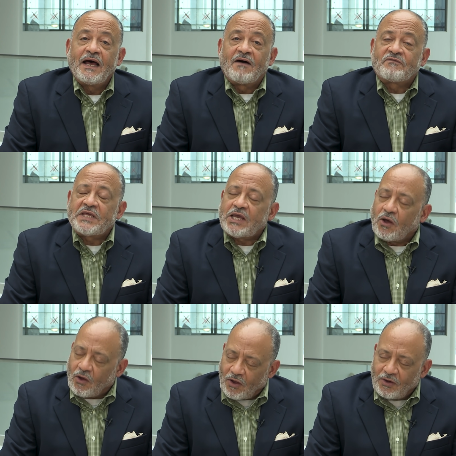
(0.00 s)
of the
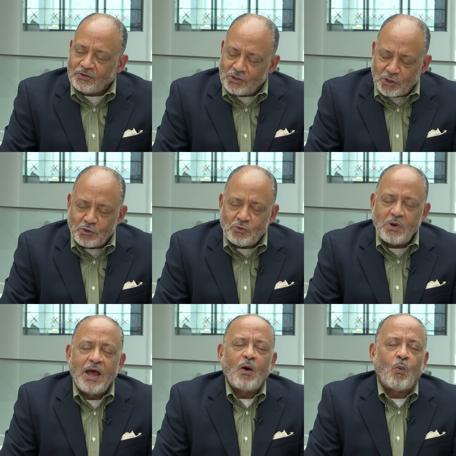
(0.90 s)

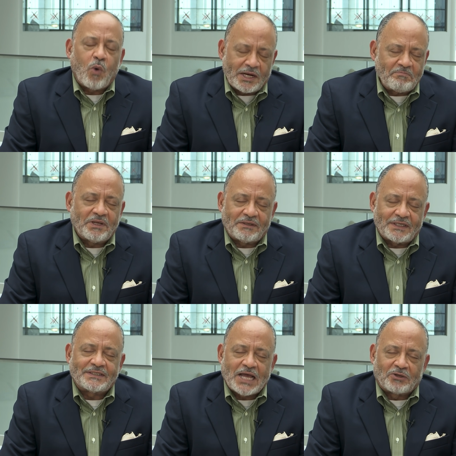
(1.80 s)
all-new $1 billion